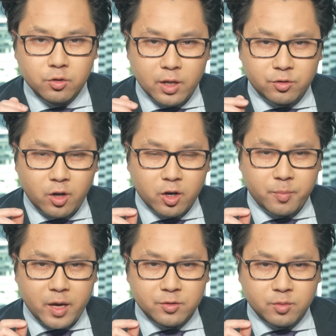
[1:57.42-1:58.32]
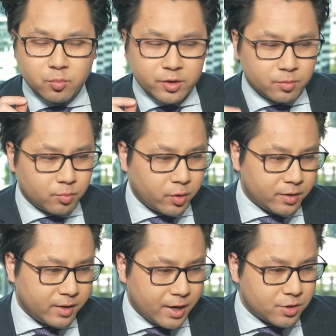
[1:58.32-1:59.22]
So let's talk about some recent
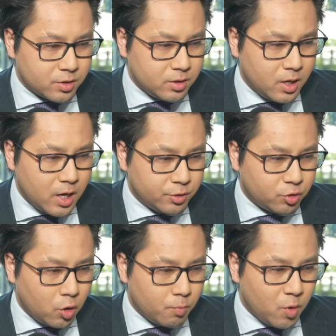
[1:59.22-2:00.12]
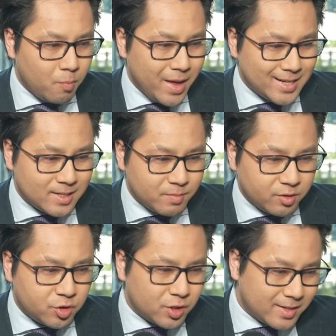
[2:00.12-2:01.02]
price action. So momentum, is
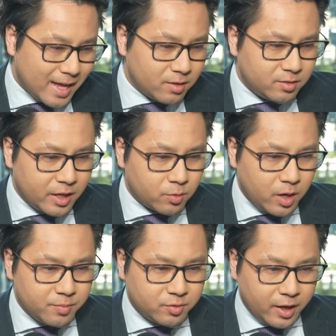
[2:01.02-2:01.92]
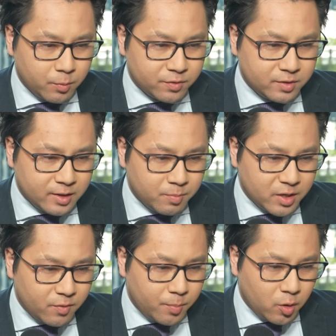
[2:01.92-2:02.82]
it to the downside or upside? We've seen a
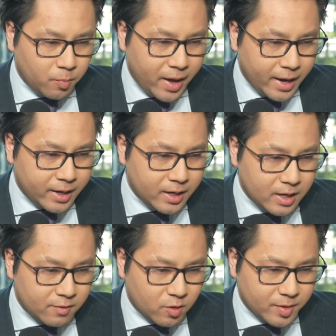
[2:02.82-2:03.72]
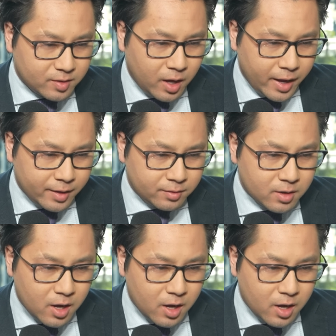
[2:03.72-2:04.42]
bit of a pullback from its highs